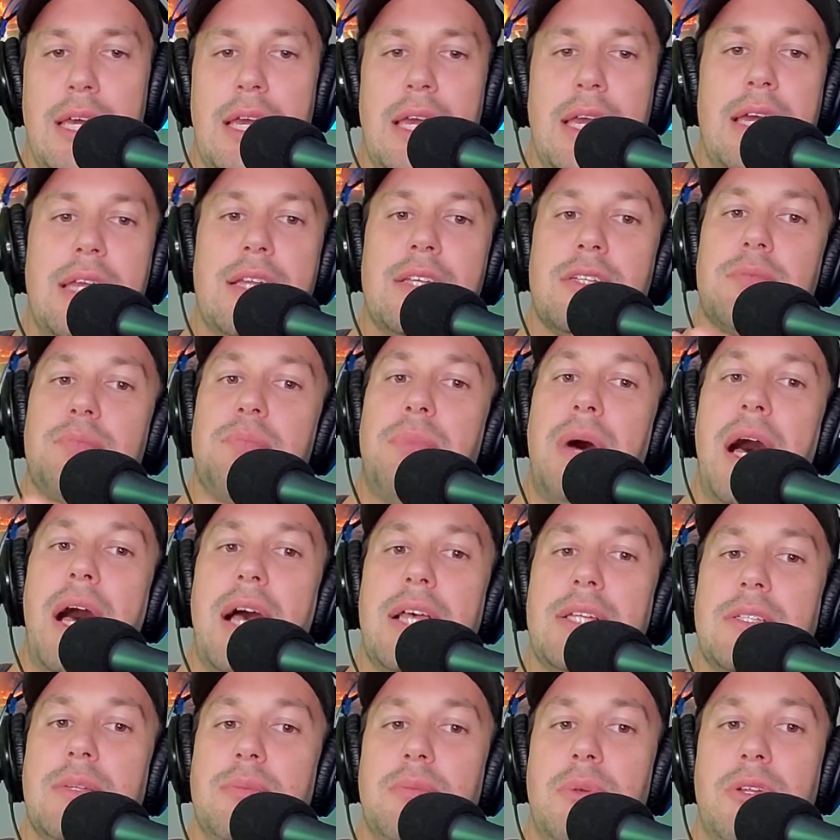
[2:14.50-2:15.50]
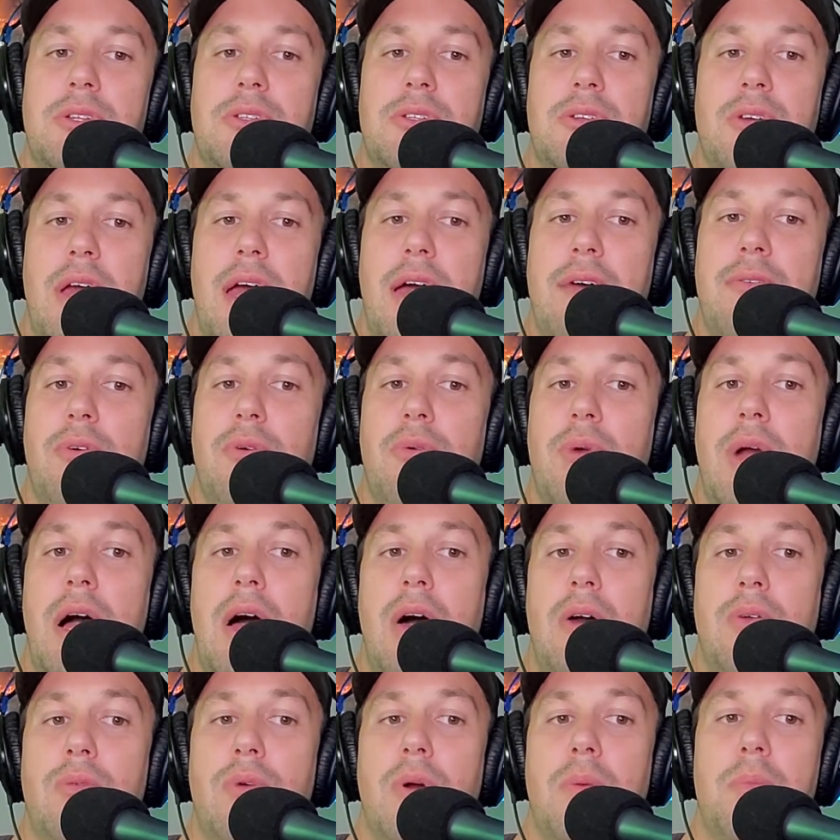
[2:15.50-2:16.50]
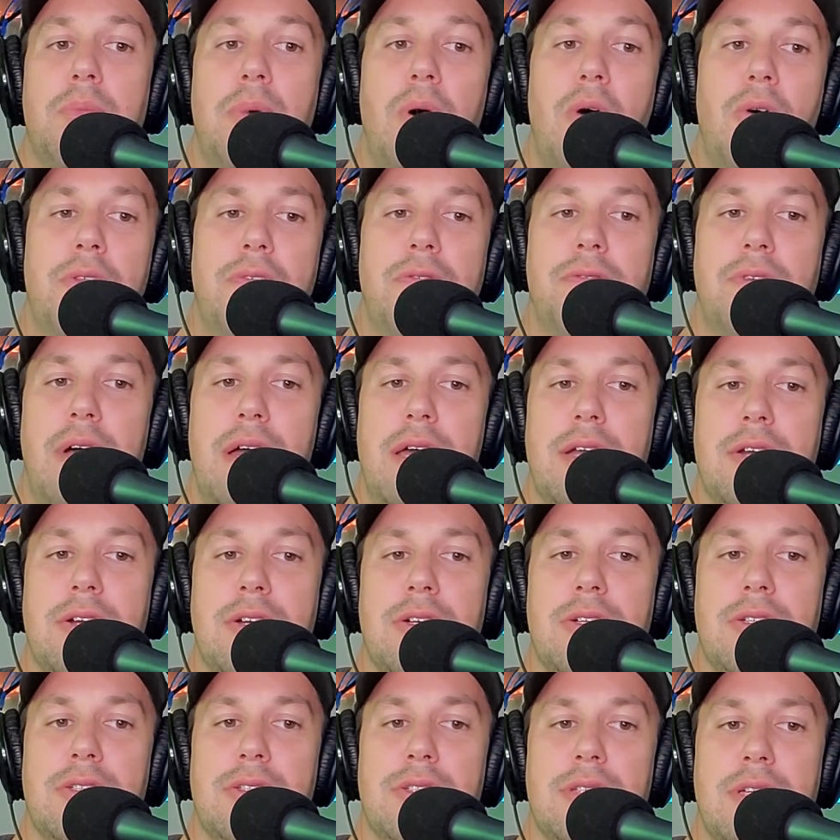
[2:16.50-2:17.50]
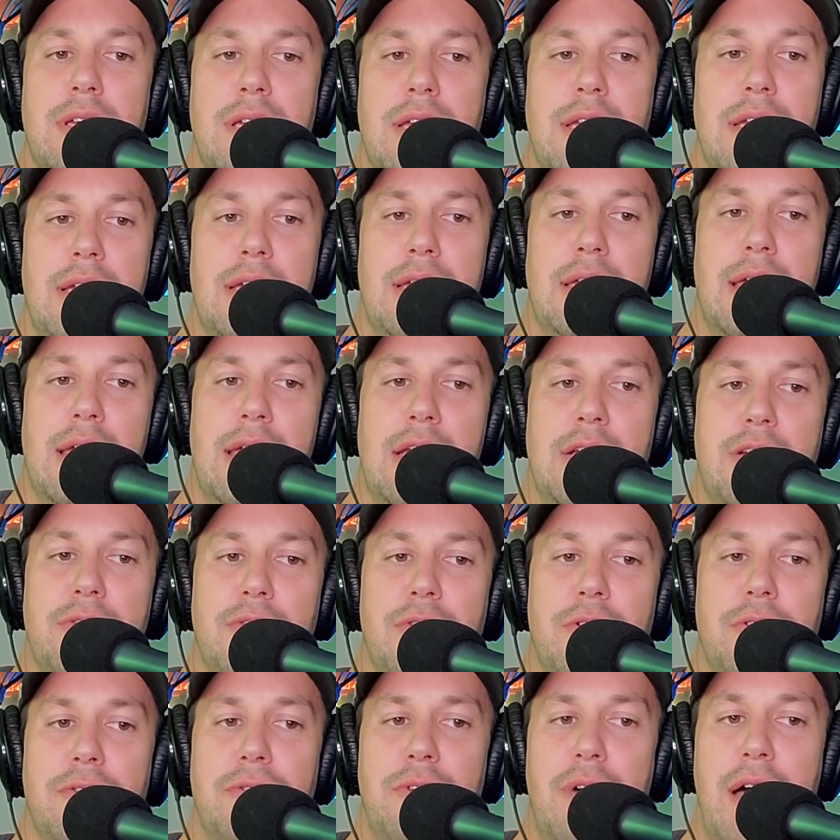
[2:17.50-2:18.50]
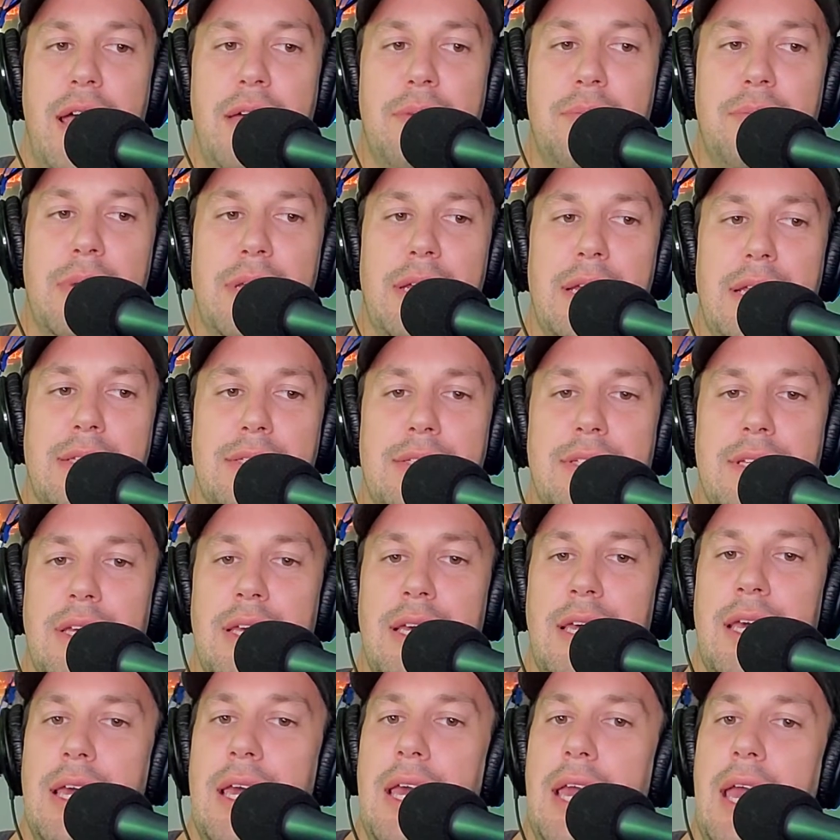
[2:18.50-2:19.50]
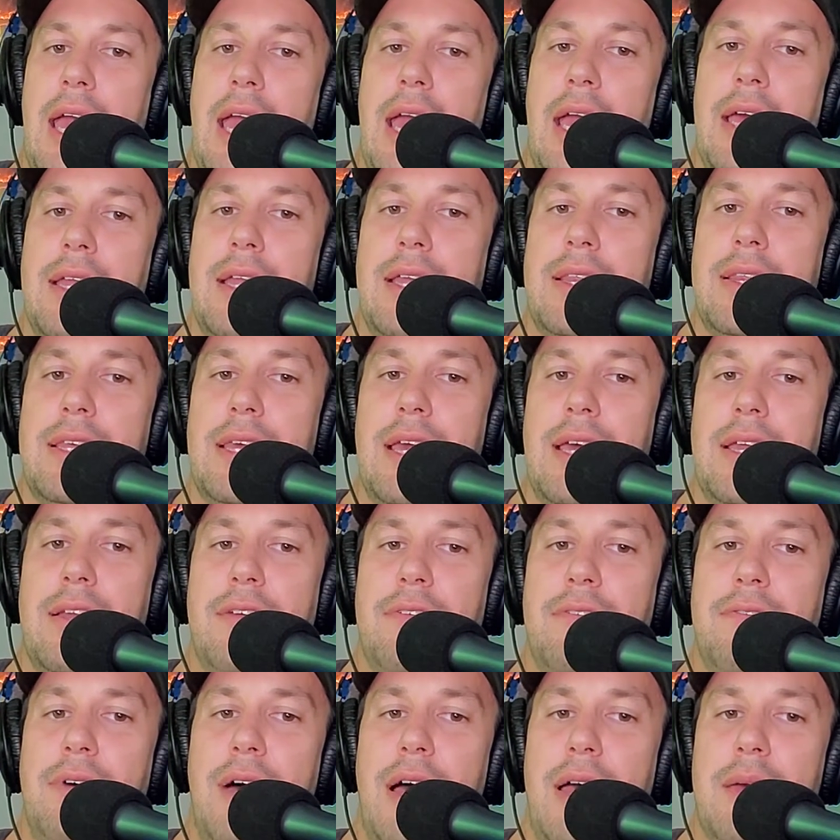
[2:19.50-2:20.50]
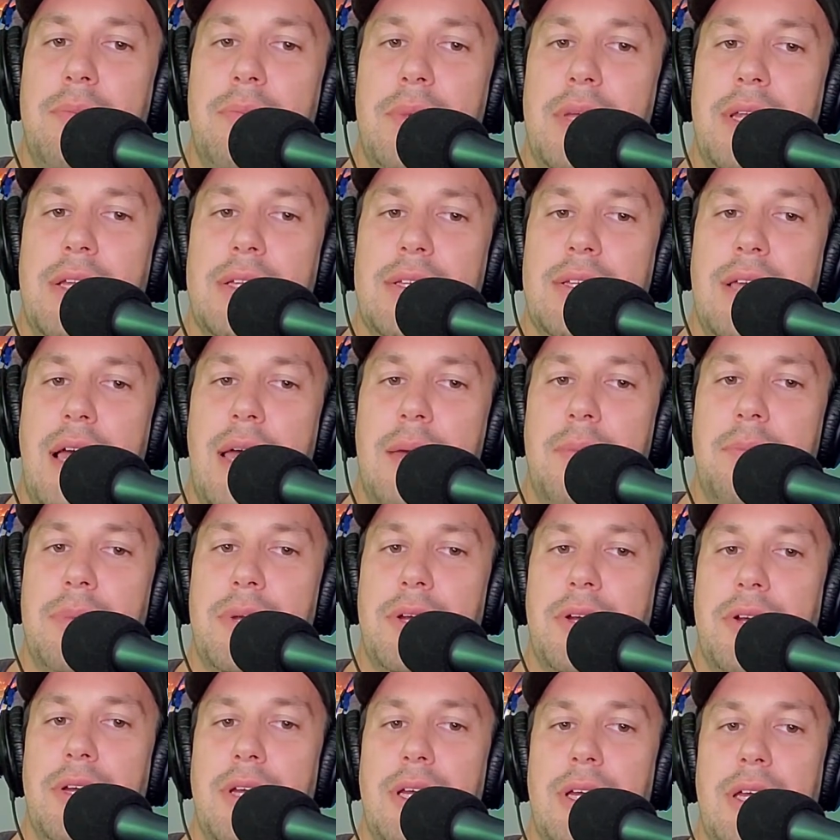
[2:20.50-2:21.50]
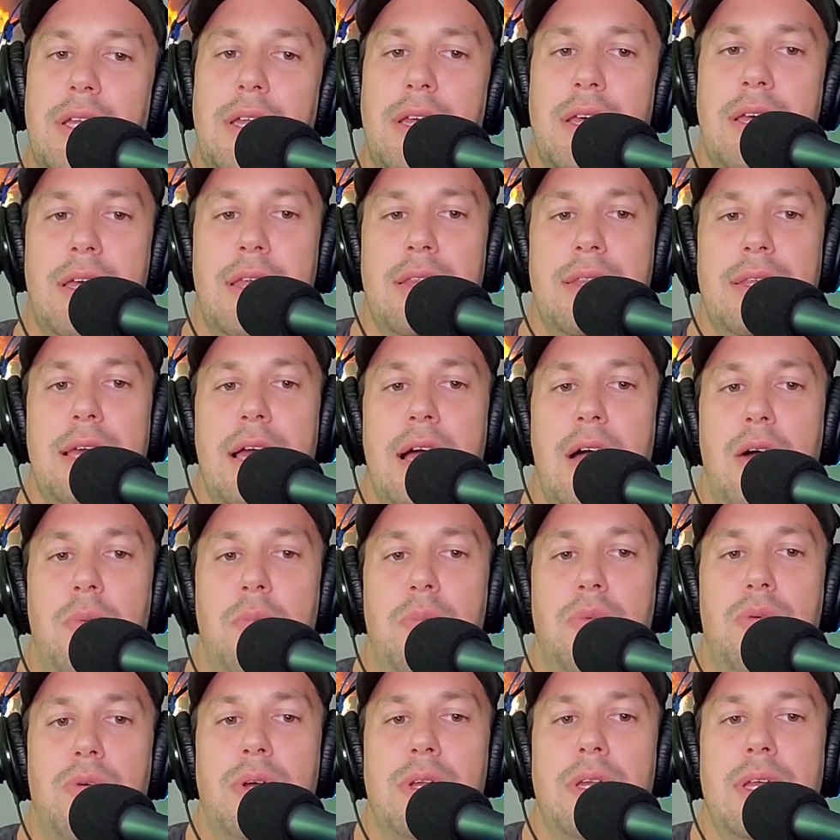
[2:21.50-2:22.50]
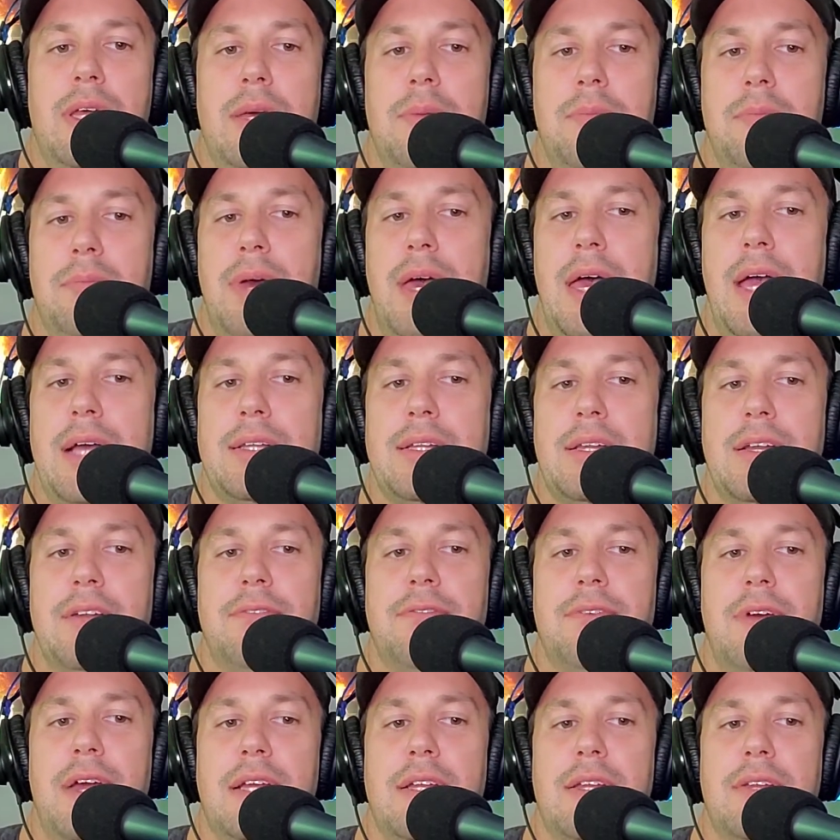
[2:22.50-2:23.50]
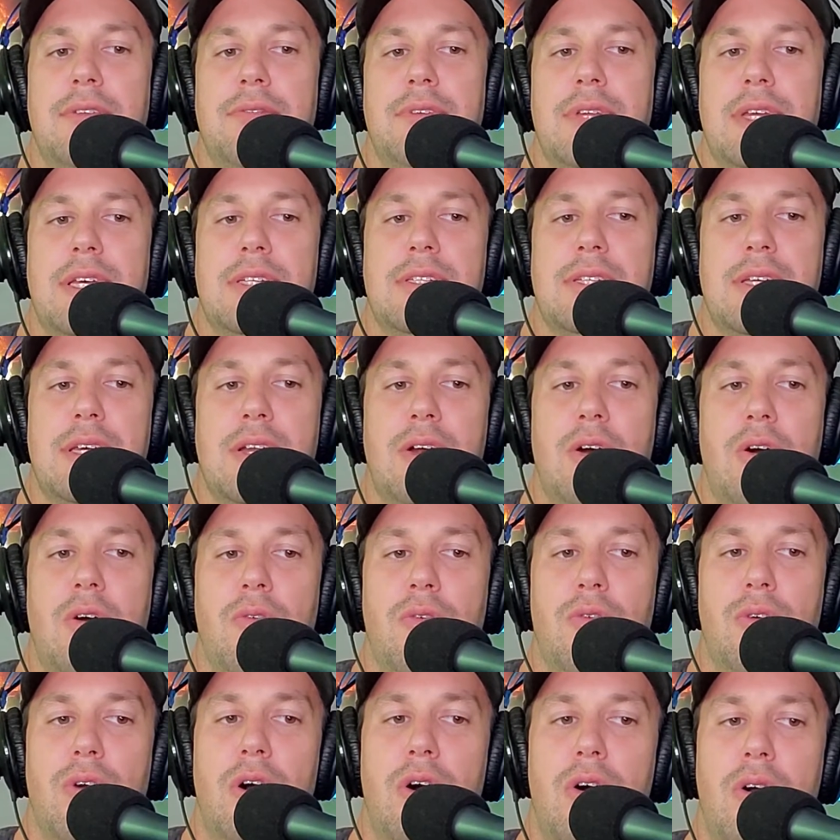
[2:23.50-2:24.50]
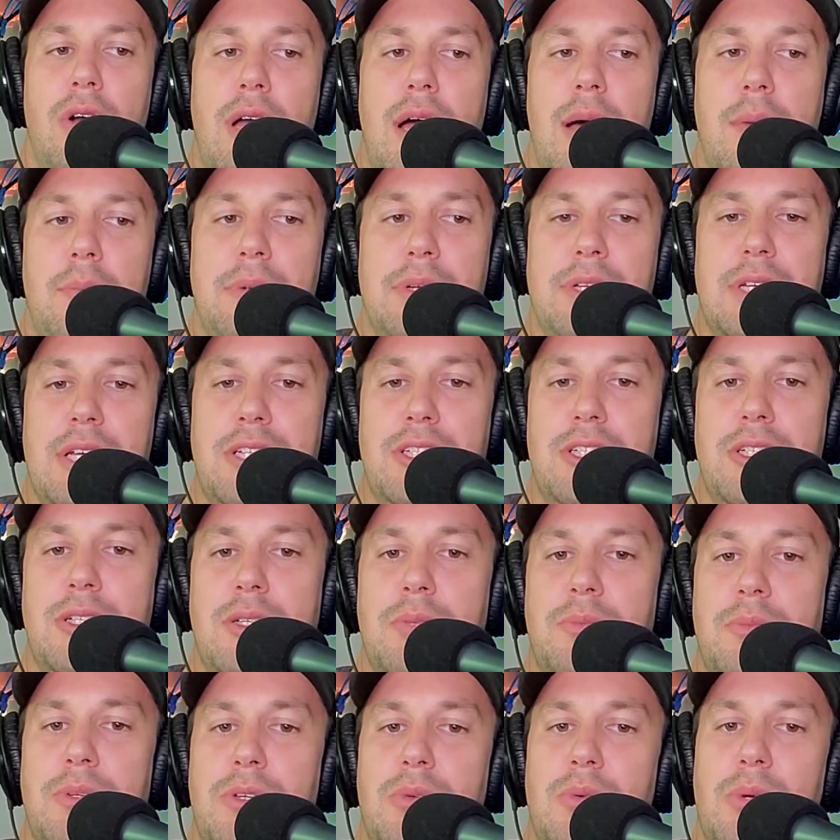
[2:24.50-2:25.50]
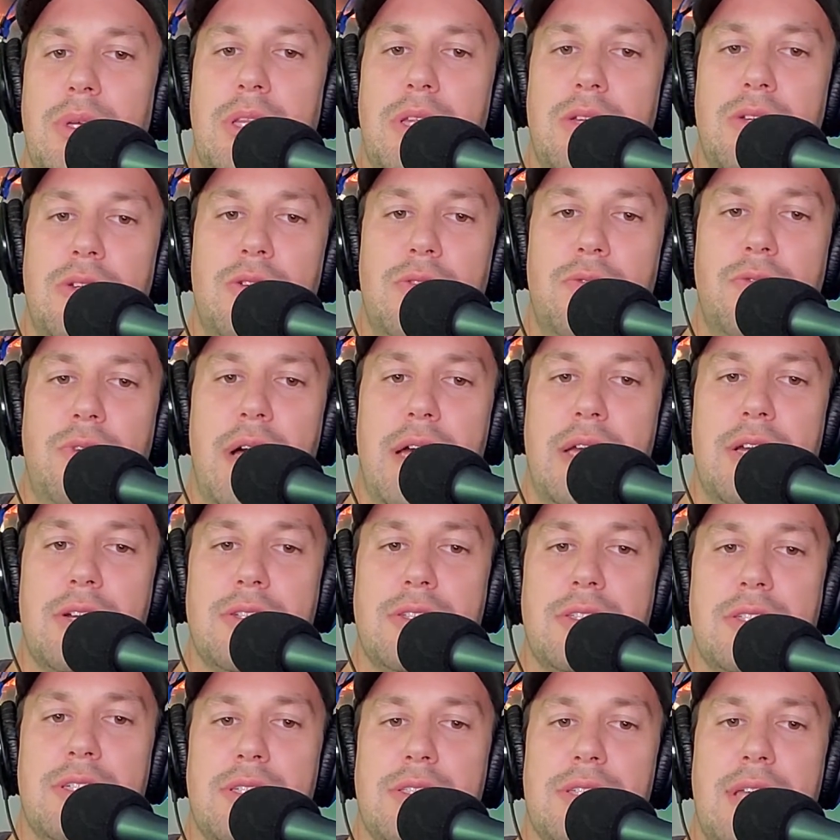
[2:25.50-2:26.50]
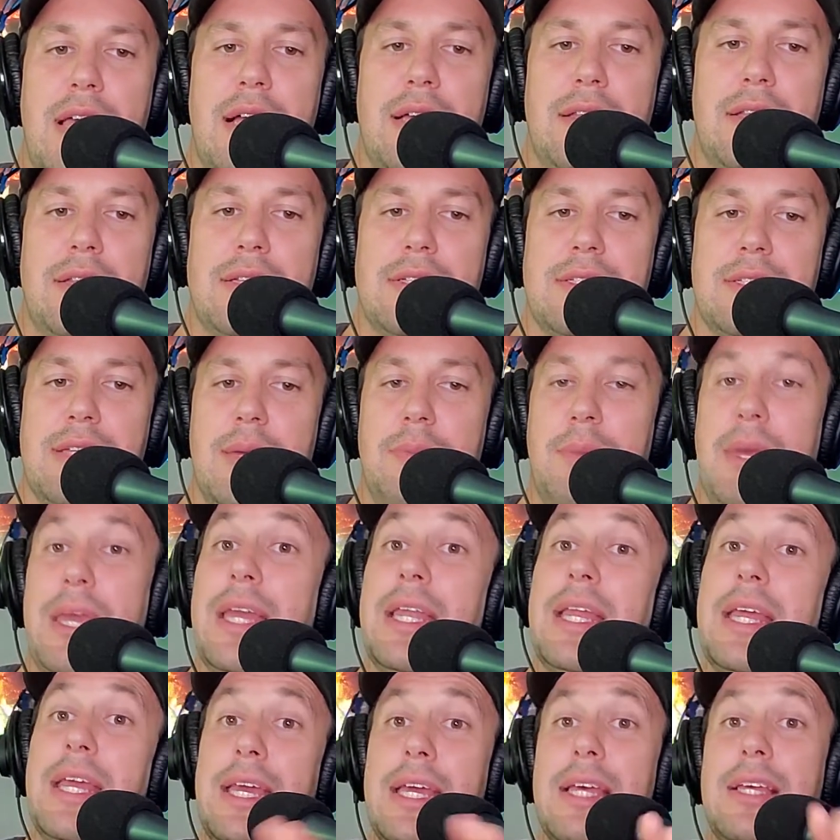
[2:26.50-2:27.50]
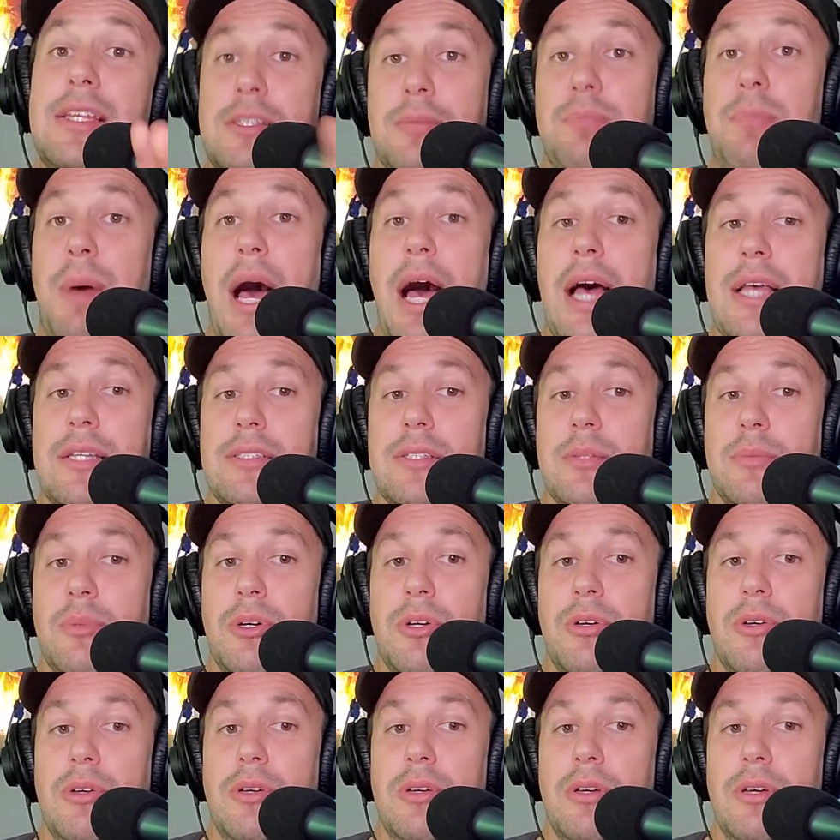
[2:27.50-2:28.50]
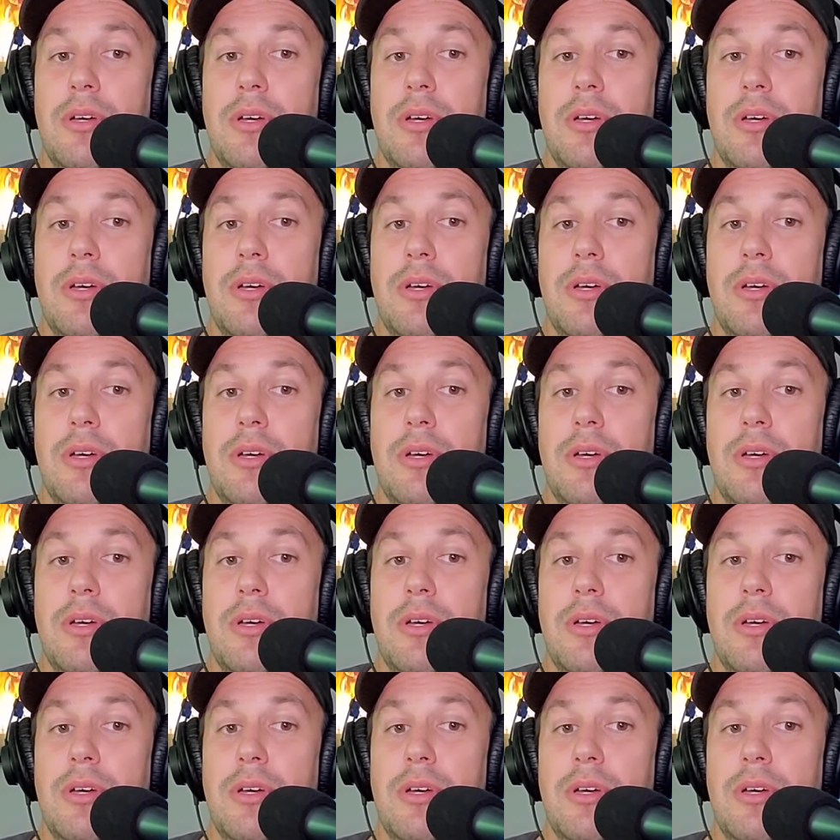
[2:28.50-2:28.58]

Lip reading: It is possible to have a round where both fighters engage for 5 minutes, and at the end of 5-minute time period, the output, impact, and effectiveness and overall competition between the two fighters is exactly the same. It is possible.